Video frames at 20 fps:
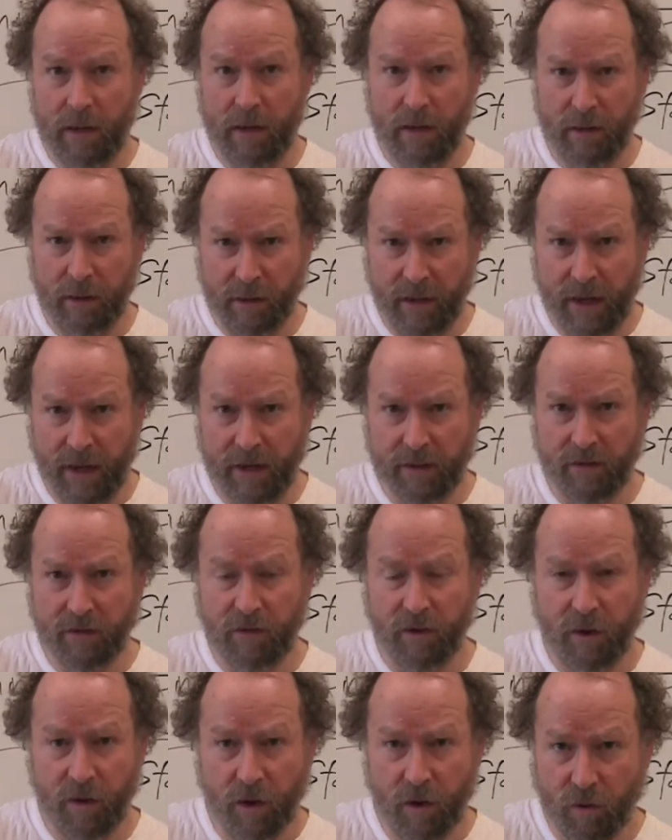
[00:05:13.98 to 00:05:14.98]
against
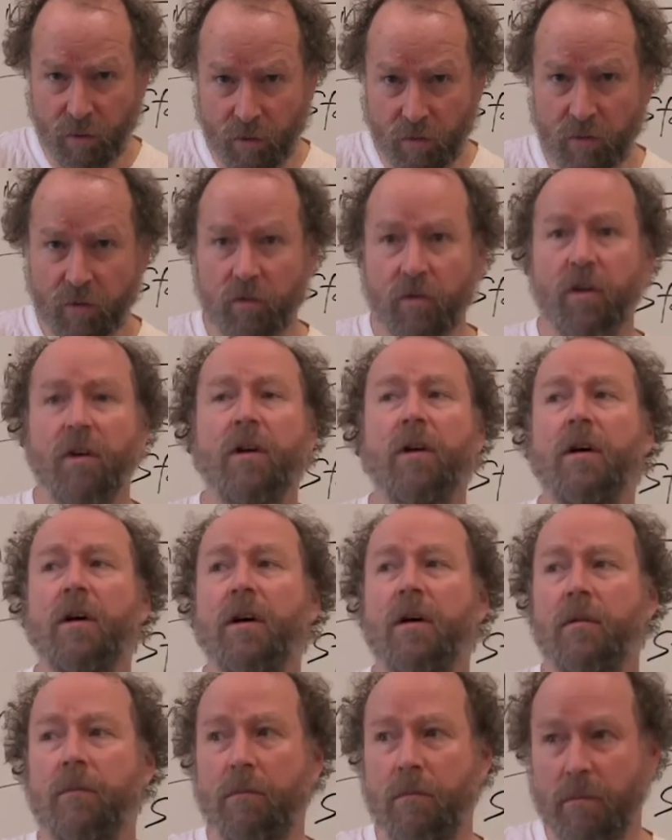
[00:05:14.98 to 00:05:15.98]
those
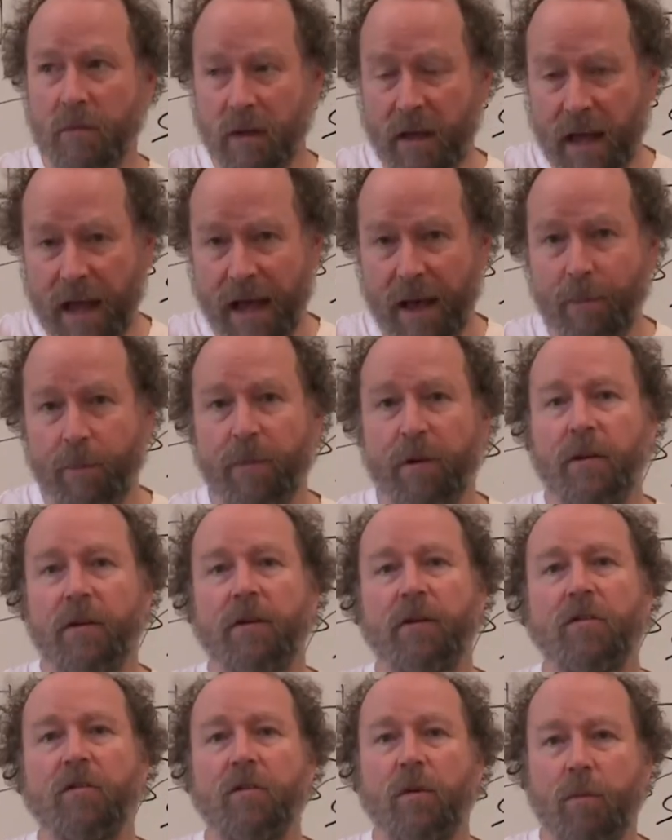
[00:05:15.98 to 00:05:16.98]

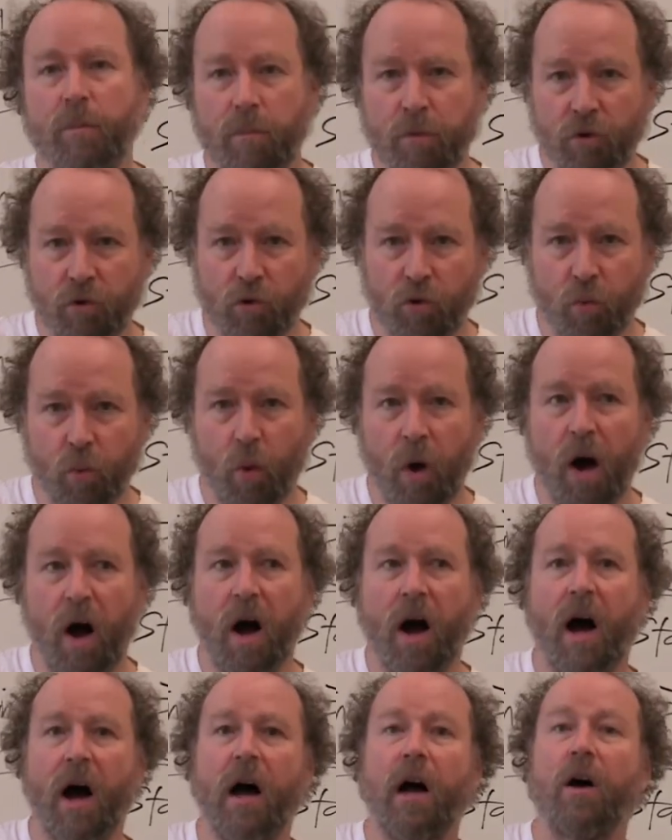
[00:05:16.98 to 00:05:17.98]
capitalist
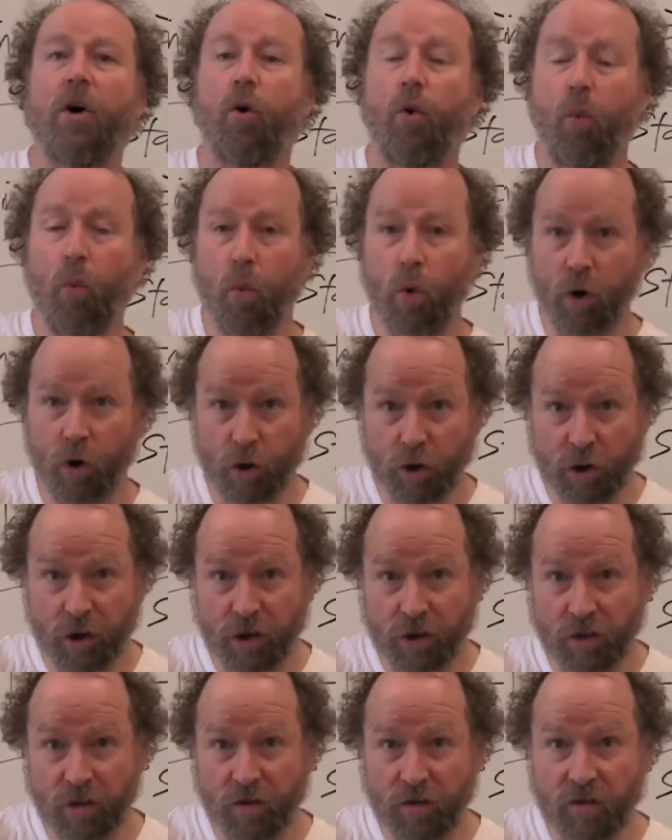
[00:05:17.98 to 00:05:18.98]
bourgeois
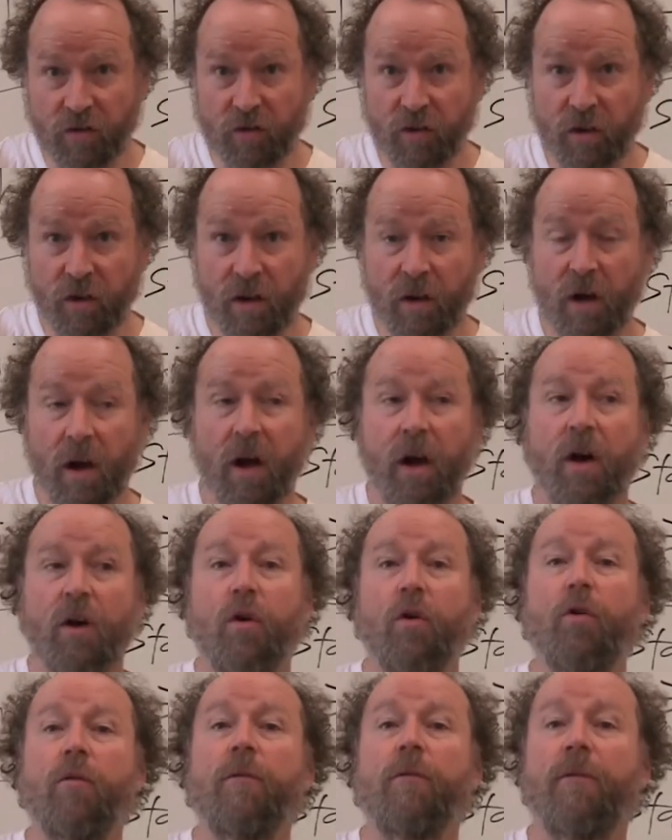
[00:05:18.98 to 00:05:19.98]
workers
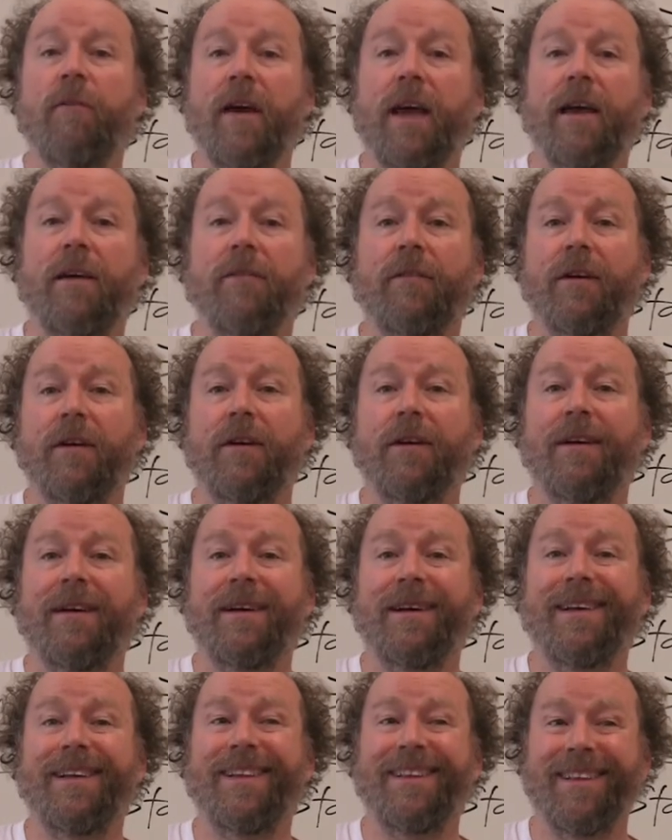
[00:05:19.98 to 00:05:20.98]
who favored
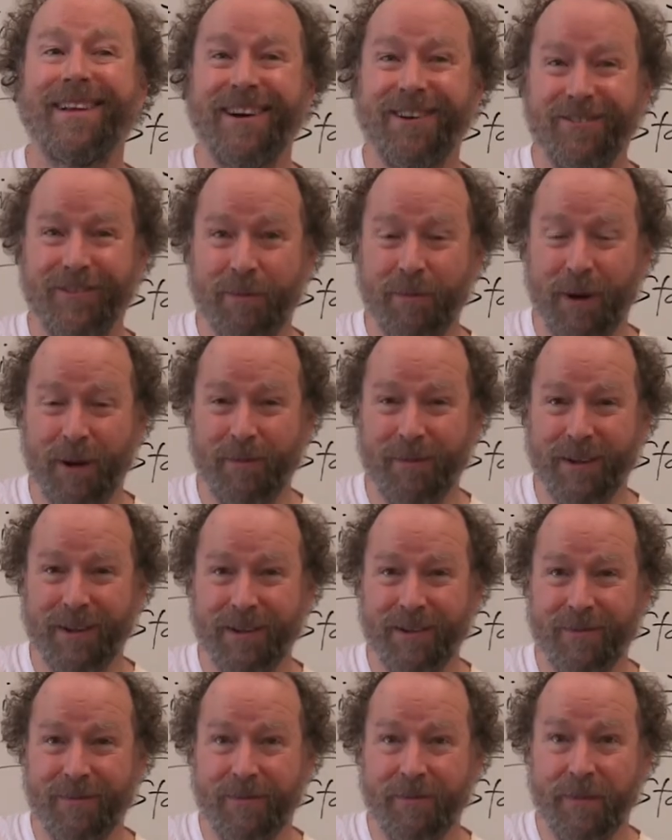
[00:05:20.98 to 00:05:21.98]
a
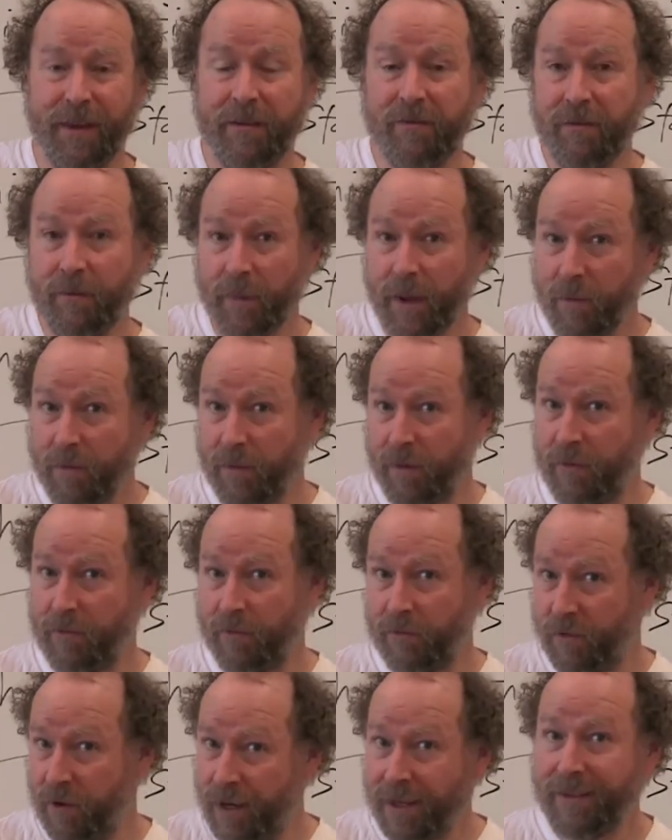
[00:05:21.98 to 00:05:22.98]
republic. And remember,
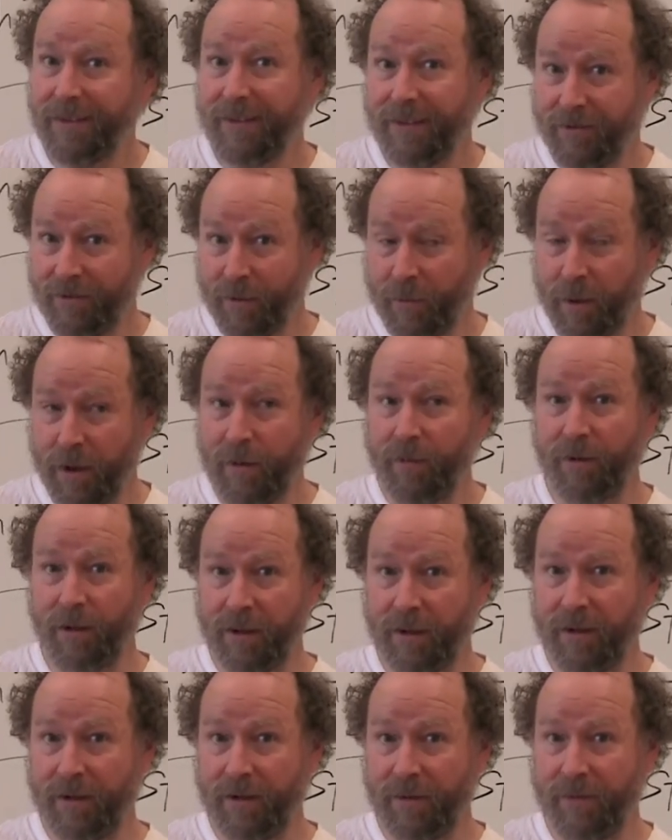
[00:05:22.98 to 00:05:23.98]
France's
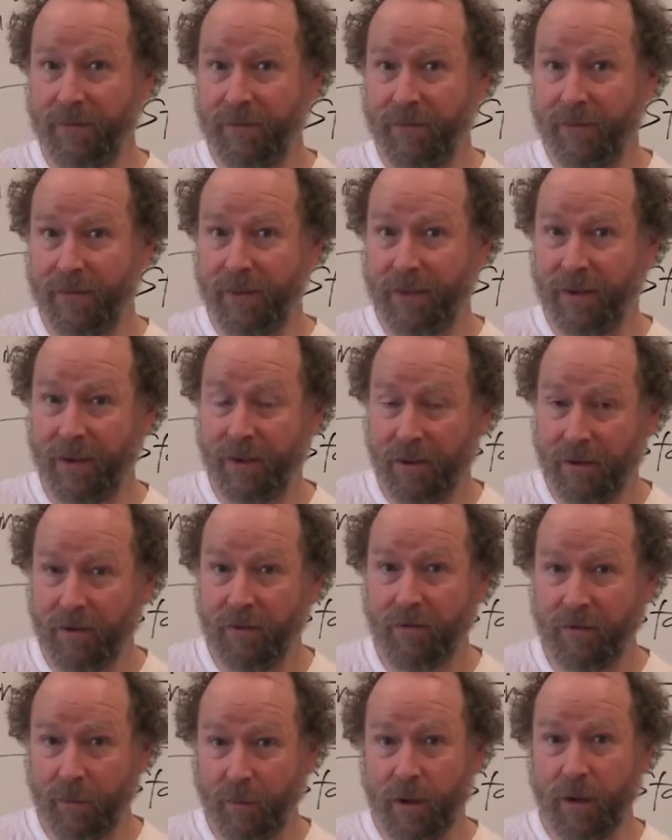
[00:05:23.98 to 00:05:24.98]
republic, the
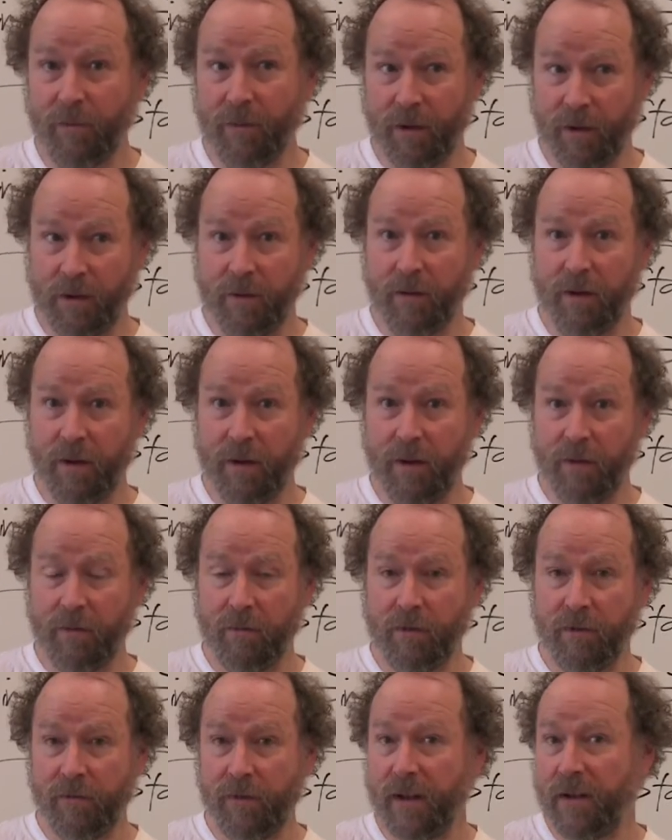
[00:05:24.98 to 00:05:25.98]
Third Republic,
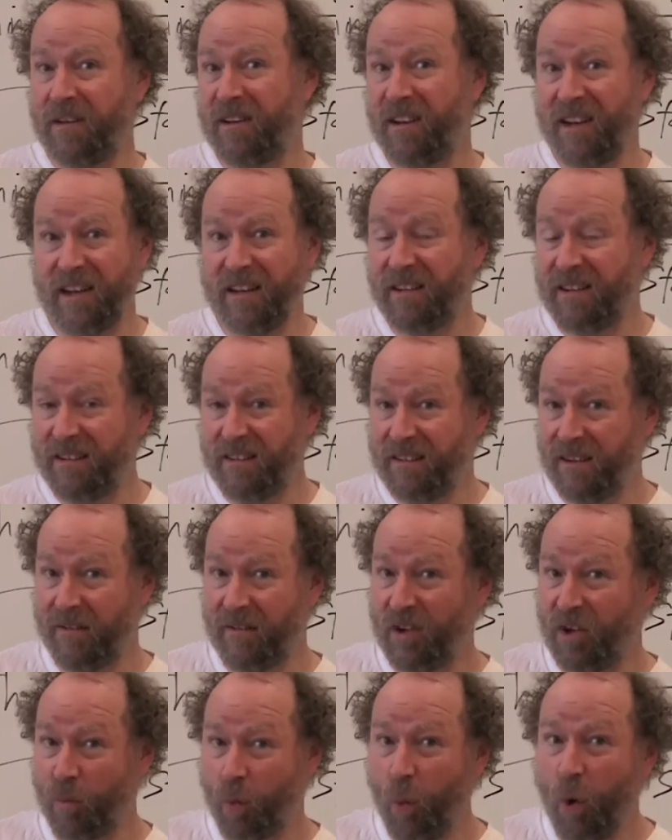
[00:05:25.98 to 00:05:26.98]
was founded in
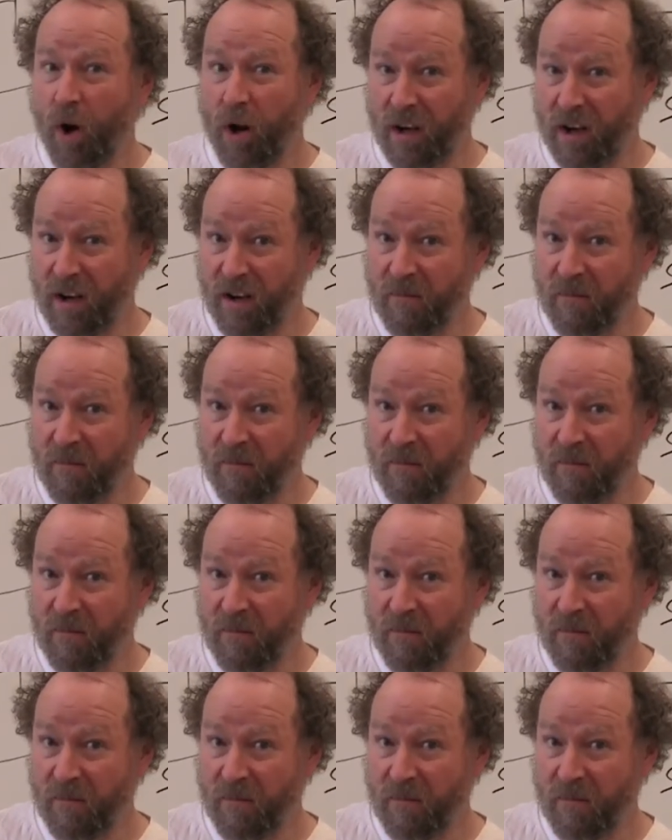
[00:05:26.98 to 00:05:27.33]
1871